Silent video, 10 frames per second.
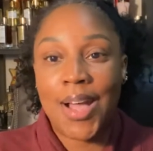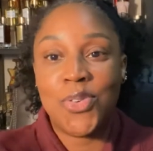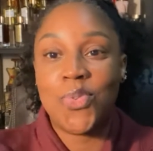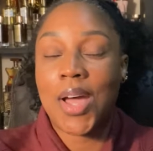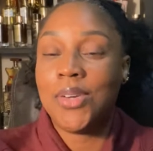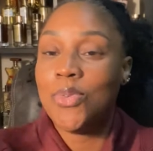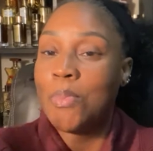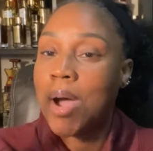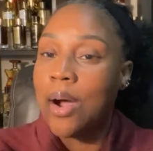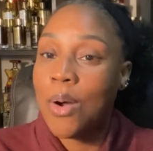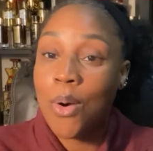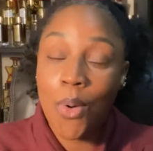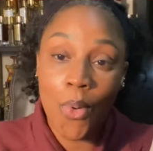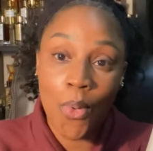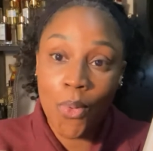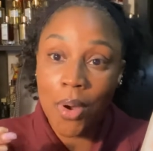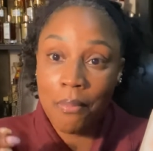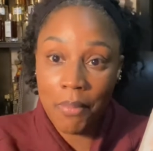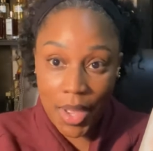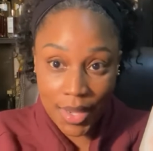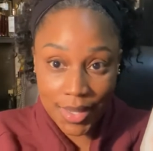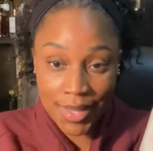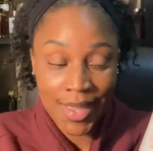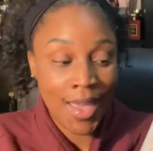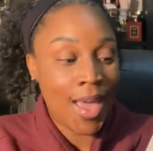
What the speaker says: I do not do my whole body.